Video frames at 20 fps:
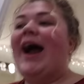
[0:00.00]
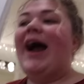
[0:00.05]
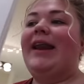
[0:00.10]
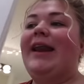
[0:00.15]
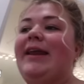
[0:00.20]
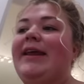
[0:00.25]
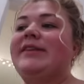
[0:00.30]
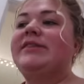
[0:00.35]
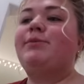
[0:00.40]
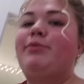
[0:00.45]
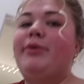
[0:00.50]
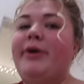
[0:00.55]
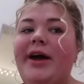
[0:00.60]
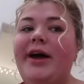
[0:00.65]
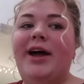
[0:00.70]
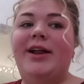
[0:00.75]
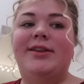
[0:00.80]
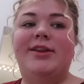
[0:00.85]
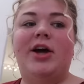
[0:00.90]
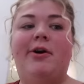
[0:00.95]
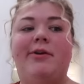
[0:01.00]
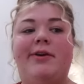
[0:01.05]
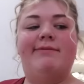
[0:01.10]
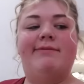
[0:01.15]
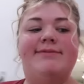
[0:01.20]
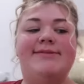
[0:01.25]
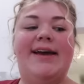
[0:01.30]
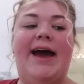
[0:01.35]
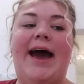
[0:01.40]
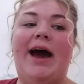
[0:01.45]
I need to put a load
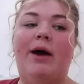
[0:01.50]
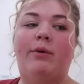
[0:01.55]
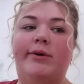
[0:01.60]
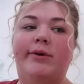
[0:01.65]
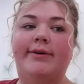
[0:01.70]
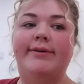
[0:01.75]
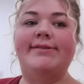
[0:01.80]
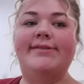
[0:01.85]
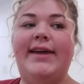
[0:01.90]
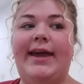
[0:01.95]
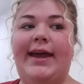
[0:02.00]
of towels